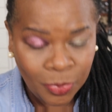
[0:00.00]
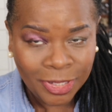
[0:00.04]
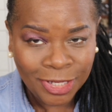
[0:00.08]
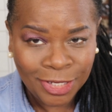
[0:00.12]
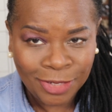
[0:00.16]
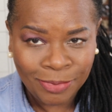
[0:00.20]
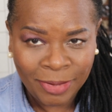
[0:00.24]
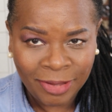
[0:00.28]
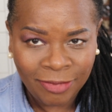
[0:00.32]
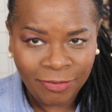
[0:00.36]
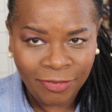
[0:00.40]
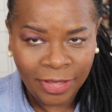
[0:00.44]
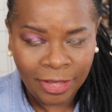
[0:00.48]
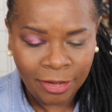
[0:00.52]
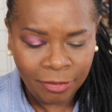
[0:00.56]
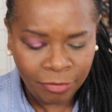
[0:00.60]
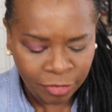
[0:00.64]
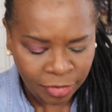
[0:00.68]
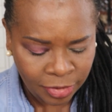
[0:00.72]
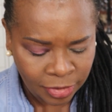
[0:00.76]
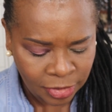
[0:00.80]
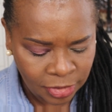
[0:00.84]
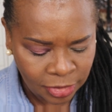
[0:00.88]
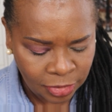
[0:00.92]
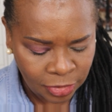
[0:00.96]
one is my
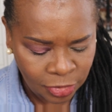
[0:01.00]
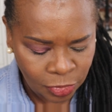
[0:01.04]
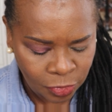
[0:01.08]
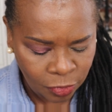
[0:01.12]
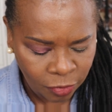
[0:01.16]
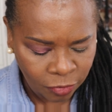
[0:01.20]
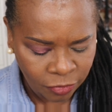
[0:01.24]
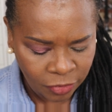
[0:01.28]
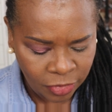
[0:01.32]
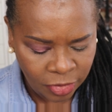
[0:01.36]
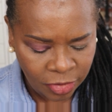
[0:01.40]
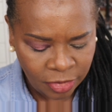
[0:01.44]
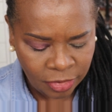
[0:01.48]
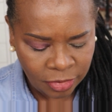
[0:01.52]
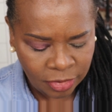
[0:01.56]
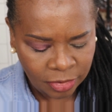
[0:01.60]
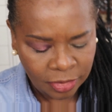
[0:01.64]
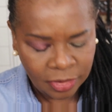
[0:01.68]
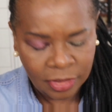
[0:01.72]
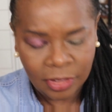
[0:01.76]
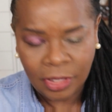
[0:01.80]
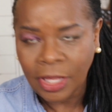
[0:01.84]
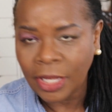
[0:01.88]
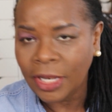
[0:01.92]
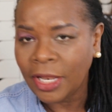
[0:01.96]
favorite so far.
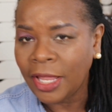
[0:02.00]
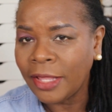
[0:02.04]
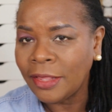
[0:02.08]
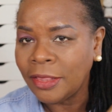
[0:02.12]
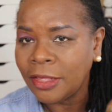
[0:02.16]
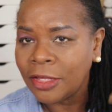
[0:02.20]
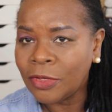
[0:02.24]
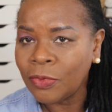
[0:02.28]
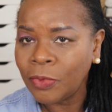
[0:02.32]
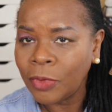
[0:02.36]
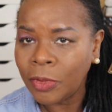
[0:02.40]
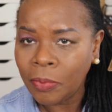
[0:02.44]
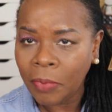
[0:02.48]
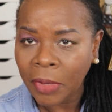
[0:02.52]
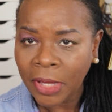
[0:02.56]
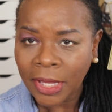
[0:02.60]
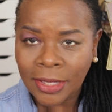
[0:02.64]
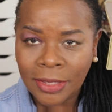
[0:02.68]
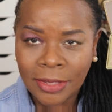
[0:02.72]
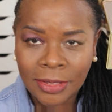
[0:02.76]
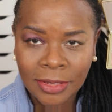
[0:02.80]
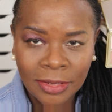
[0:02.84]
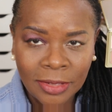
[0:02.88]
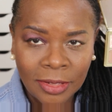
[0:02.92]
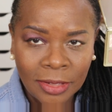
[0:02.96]
I like this one
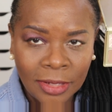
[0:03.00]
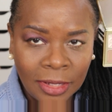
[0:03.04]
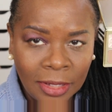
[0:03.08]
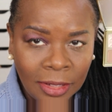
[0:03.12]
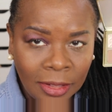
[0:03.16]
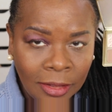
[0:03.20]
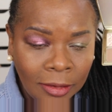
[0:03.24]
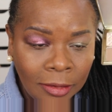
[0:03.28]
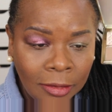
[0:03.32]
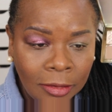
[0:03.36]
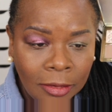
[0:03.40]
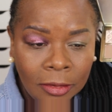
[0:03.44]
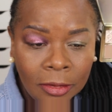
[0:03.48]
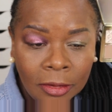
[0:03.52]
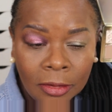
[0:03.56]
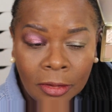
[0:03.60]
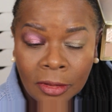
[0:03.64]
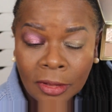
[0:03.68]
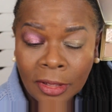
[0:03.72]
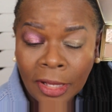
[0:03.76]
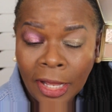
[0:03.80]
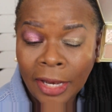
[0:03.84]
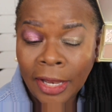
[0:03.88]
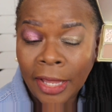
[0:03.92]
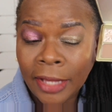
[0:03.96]
best.
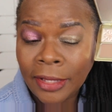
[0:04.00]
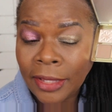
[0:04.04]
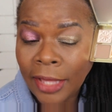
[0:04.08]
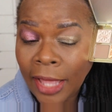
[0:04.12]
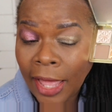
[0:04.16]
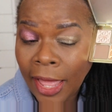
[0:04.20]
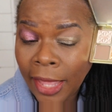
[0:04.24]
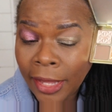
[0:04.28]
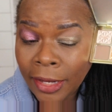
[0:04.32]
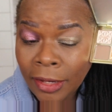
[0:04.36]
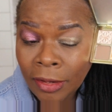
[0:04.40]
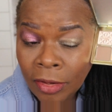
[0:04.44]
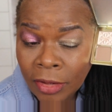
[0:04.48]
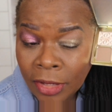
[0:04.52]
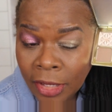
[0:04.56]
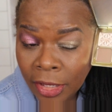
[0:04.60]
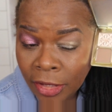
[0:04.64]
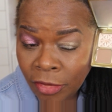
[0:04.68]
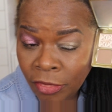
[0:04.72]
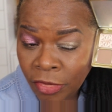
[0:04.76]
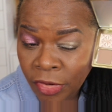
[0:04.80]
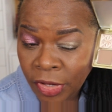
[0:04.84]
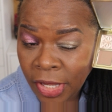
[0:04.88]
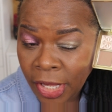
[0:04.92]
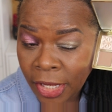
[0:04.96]
I like the eye look I
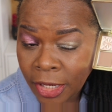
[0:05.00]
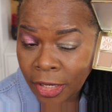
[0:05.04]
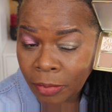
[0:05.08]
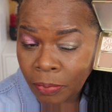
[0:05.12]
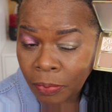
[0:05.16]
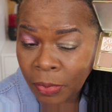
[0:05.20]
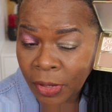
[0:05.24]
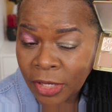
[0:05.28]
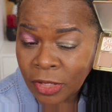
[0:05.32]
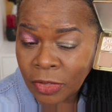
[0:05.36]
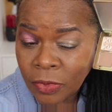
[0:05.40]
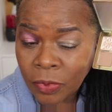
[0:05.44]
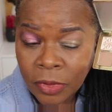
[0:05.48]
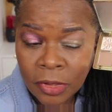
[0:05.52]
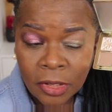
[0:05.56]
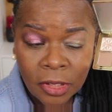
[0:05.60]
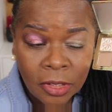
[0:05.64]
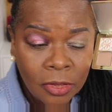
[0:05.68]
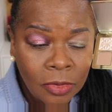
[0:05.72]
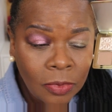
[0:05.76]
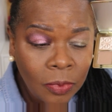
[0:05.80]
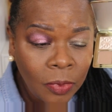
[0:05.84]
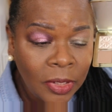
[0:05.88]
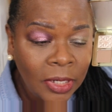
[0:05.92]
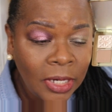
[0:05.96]
created best with
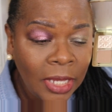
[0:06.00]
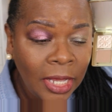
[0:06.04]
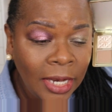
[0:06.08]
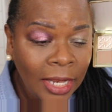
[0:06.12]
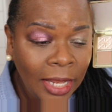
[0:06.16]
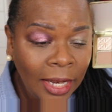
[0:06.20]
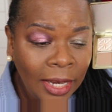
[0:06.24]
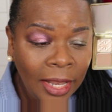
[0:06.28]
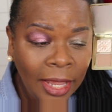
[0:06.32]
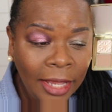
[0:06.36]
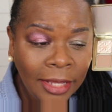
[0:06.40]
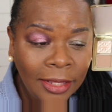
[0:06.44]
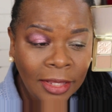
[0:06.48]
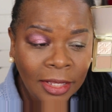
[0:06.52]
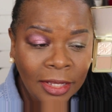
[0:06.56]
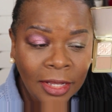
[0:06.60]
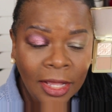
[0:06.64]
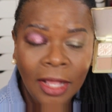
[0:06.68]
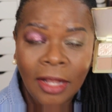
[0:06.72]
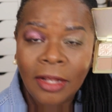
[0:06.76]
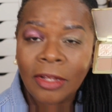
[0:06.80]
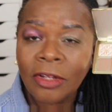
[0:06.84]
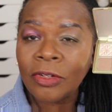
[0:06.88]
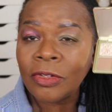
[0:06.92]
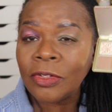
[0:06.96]
this one, and I like the
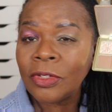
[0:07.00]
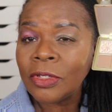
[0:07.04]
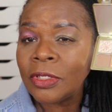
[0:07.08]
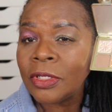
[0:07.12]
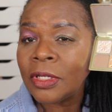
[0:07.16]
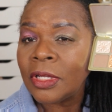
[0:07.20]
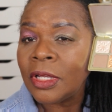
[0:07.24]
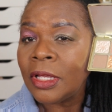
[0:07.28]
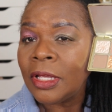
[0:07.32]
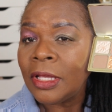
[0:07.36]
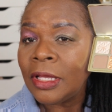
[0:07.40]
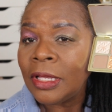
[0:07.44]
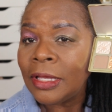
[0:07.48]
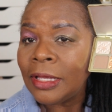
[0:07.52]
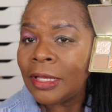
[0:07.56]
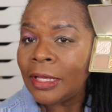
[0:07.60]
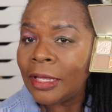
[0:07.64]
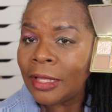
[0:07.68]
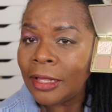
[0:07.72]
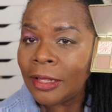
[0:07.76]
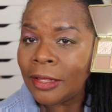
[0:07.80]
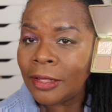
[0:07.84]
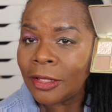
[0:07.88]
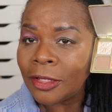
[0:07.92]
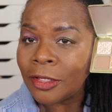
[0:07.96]
colors
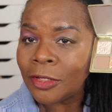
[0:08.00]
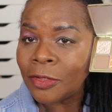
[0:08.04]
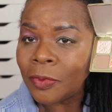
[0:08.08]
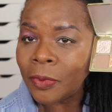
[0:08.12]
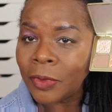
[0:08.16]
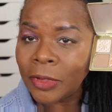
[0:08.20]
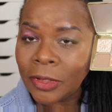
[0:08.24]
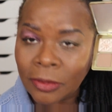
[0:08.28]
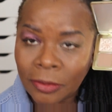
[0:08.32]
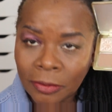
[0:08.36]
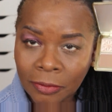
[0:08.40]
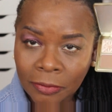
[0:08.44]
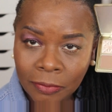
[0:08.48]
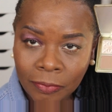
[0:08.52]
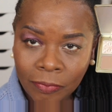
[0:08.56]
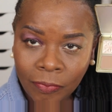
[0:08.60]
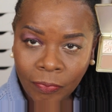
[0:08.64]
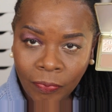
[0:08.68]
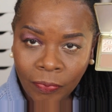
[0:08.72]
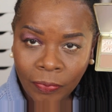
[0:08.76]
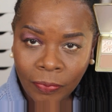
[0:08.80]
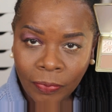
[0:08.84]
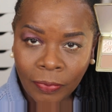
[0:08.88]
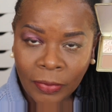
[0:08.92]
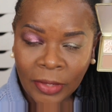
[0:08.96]
in this one.
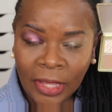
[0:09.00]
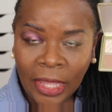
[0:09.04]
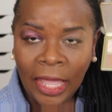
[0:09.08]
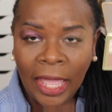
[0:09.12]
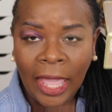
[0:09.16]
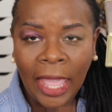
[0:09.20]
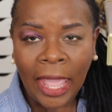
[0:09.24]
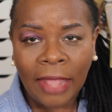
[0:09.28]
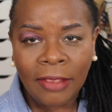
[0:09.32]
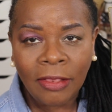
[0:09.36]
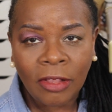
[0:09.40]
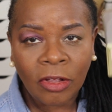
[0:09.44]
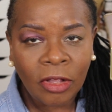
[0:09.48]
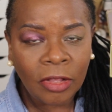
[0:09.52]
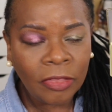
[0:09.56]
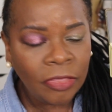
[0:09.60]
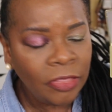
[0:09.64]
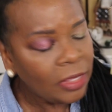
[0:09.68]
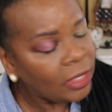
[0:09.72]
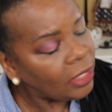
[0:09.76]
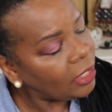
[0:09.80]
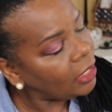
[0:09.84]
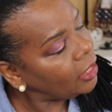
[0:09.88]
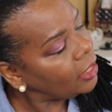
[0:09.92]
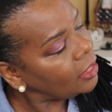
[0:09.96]
And the good
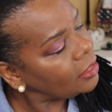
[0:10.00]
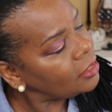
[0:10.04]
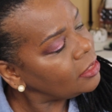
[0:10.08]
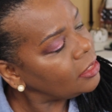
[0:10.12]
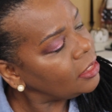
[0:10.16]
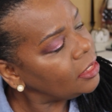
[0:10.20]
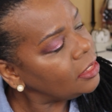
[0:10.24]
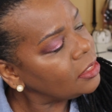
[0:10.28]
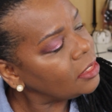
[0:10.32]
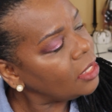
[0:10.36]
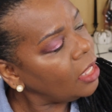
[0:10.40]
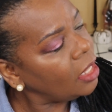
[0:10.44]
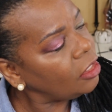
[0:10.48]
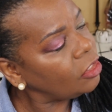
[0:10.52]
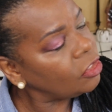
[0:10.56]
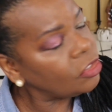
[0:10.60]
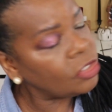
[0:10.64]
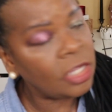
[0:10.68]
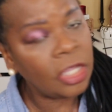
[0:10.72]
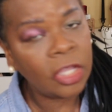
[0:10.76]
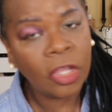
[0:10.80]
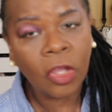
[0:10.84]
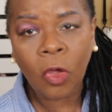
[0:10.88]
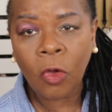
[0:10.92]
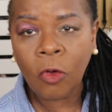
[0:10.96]
thing is these colors
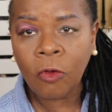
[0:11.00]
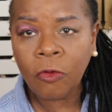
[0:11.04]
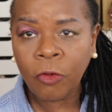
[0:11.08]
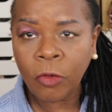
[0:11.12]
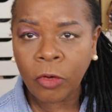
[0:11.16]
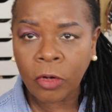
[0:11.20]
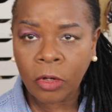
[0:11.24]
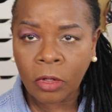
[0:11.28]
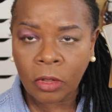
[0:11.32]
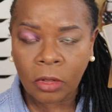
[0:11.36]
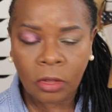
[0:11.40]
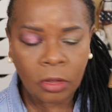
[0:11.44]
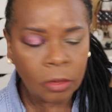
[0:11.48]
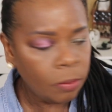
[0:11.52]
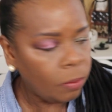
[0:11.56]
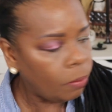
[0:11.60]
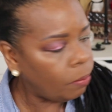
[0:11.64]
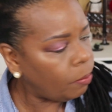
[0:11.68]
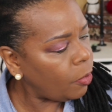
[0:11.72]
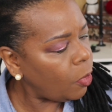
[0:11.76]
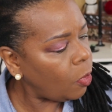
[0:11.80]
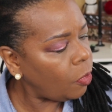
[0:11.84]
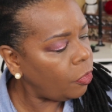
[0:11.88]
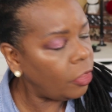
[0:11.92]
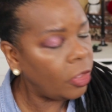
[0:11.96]
can go for
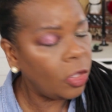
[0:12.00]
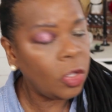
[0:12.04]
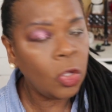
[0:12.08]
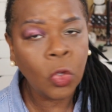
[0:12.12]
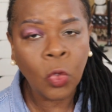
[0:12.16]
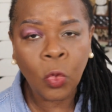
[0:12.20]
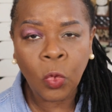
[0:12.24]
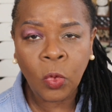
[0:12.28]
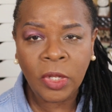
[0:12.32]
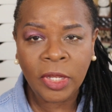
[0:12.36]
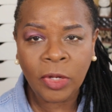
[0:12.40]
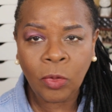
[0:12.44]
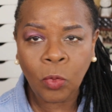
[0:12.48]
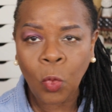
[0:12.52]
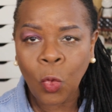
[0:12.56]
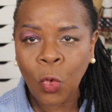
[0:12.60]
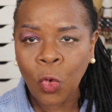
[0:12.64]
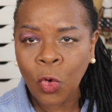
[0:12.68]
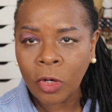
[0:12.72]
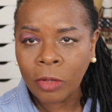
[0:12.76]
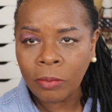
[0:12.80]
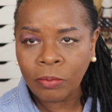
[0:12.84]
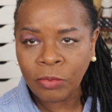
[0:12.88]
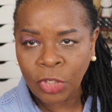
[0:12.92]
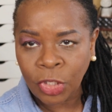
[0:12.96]
both cool and
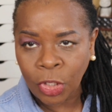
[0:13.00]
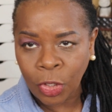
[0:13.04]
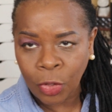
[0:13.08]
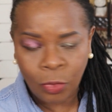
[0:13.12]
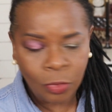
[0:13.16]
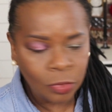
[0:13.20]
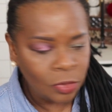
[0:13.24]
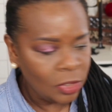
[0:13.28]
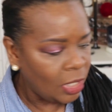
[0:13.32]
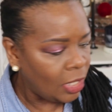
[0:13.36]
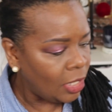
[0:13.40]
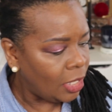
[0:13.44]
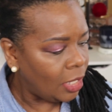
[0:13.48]
warm tone